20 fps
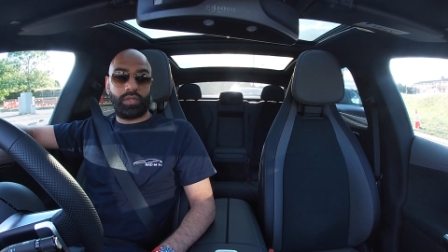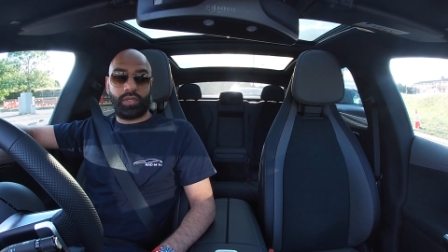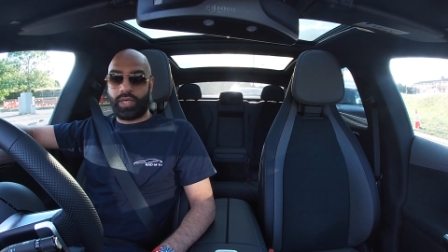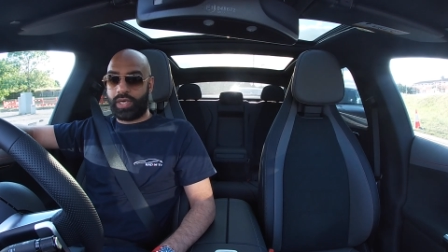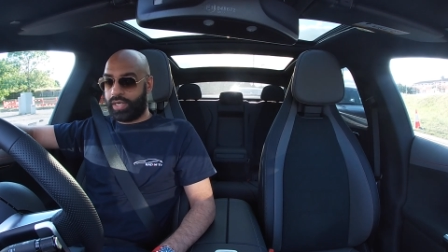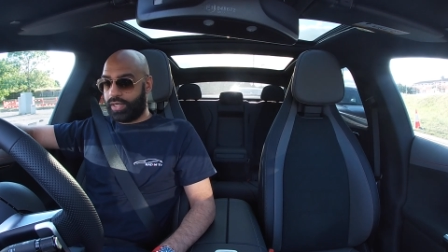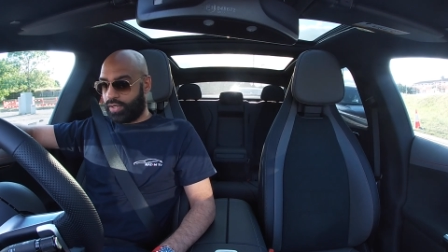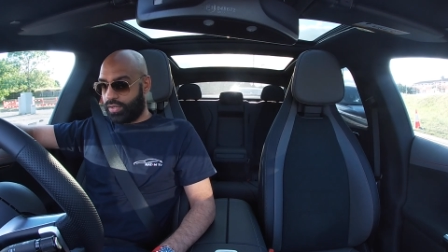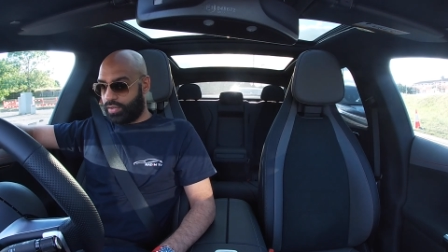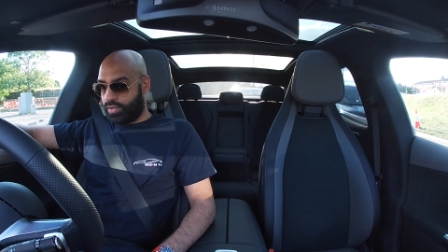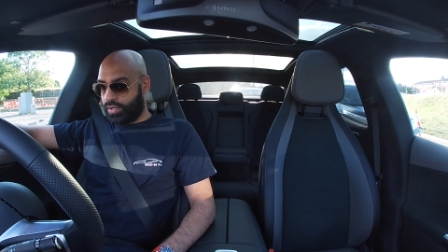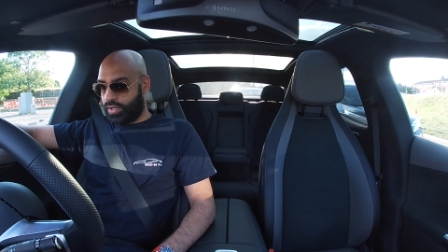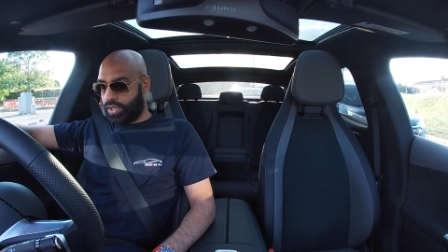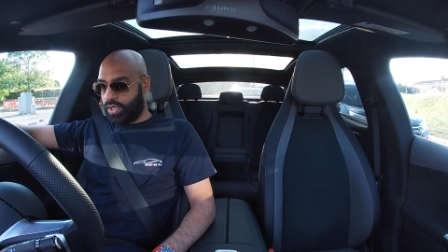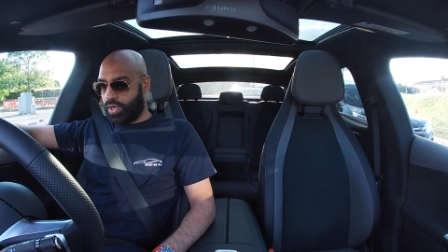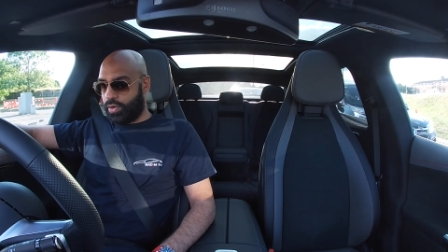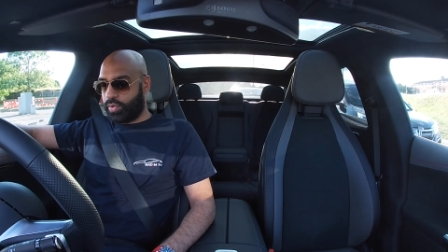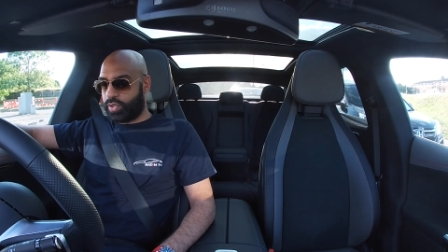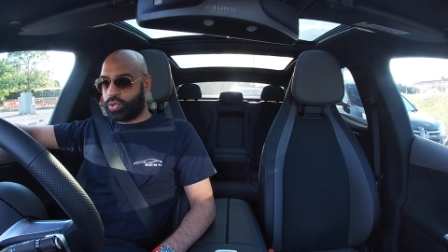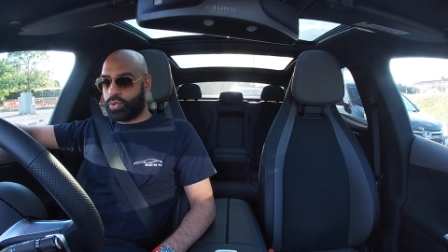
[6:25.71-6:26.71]
And you
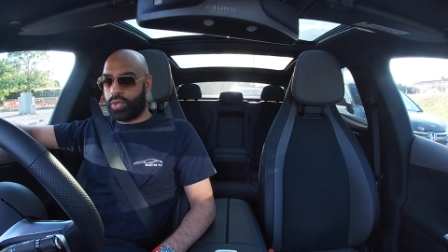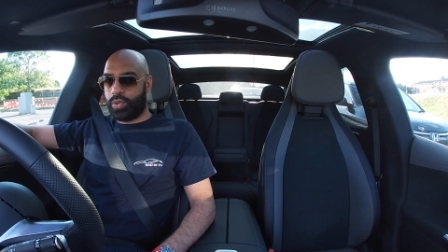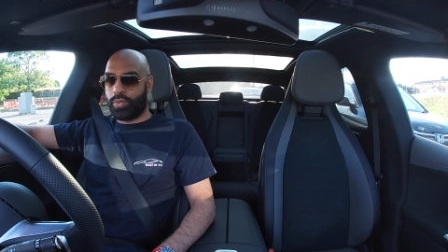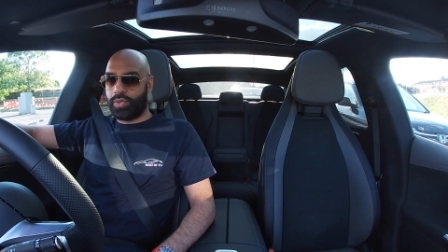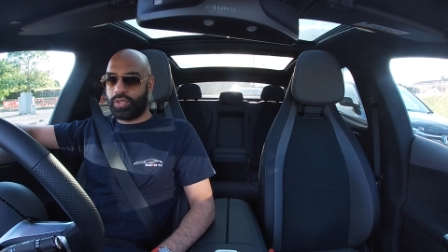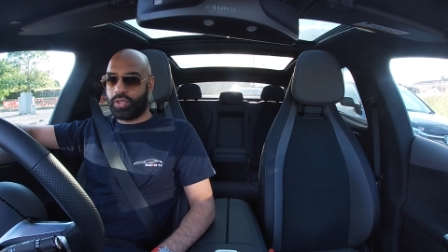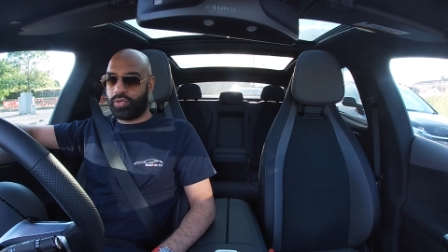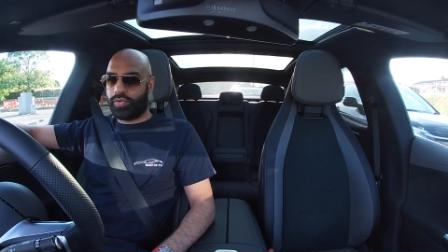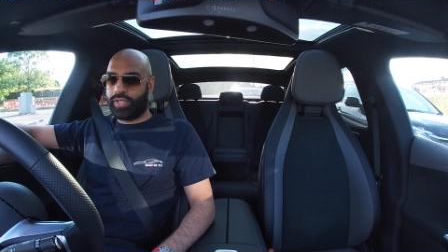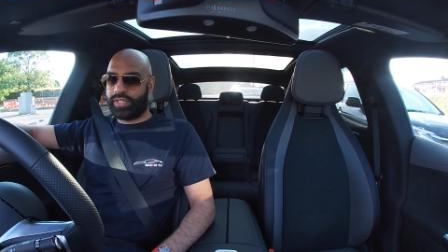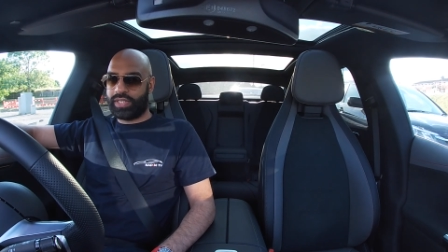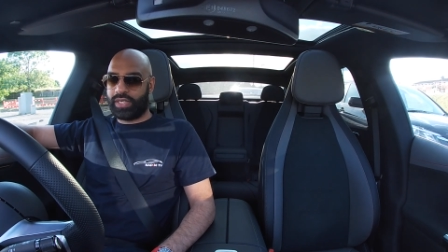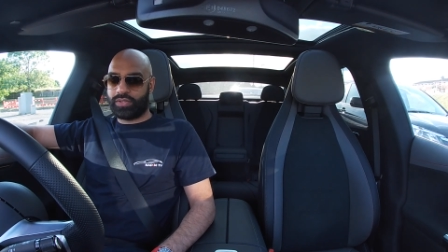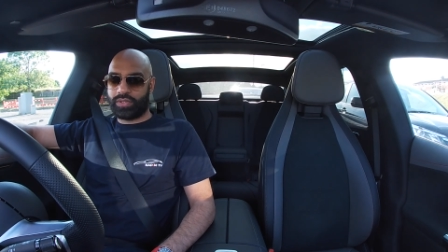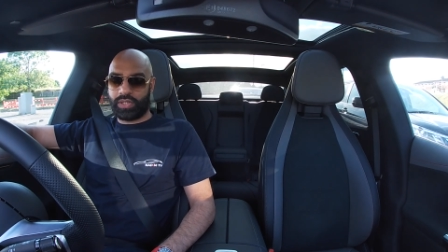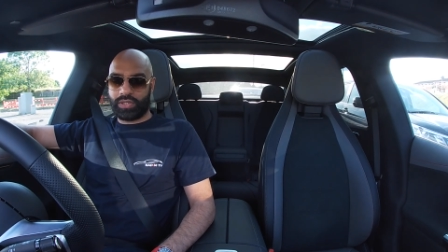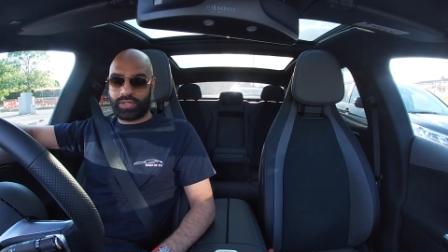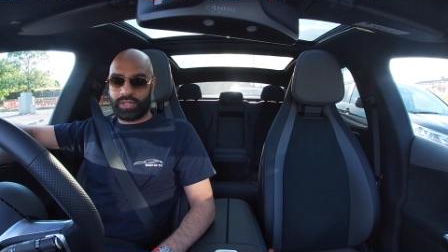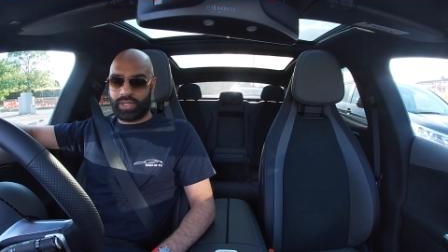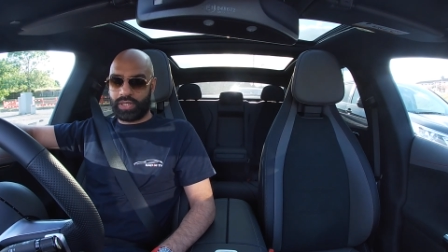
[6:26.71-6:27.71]
know, it's 21 degrees
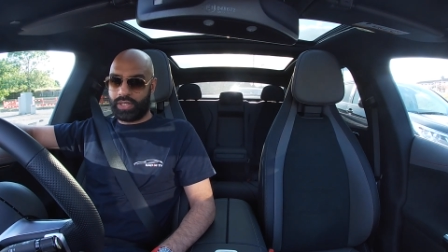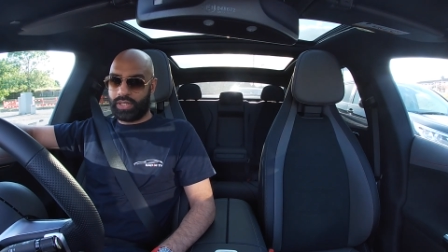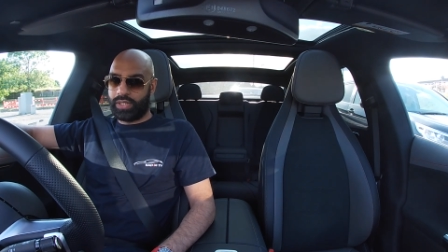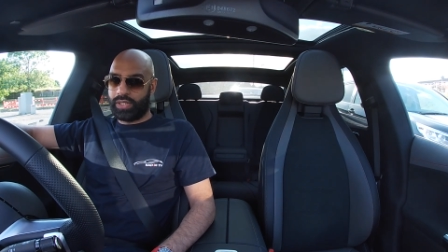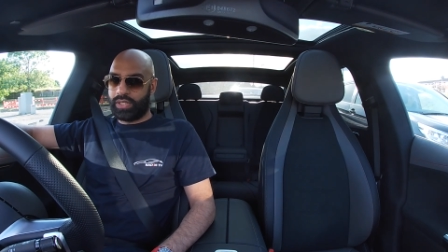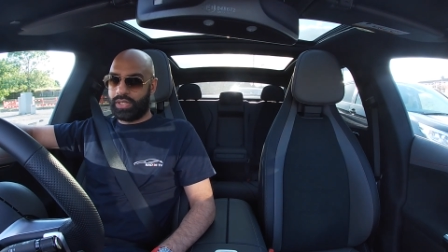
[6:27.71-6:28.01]
outside today,